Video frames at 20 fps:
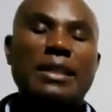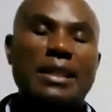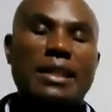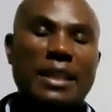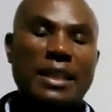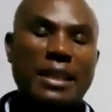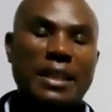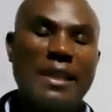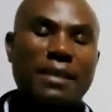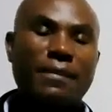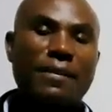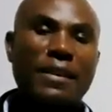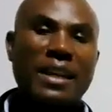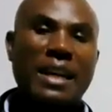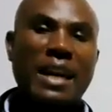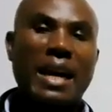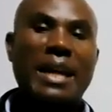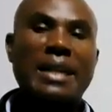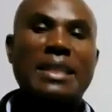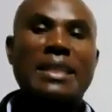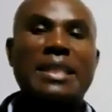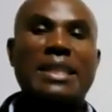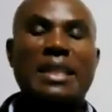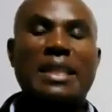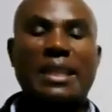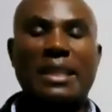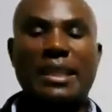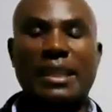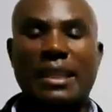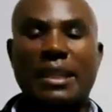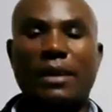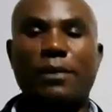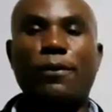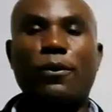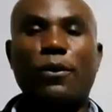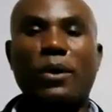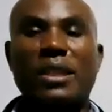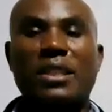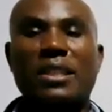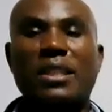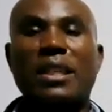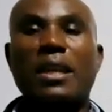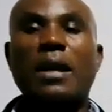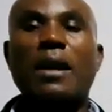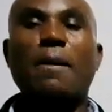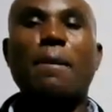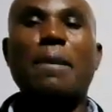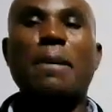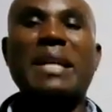significant influence.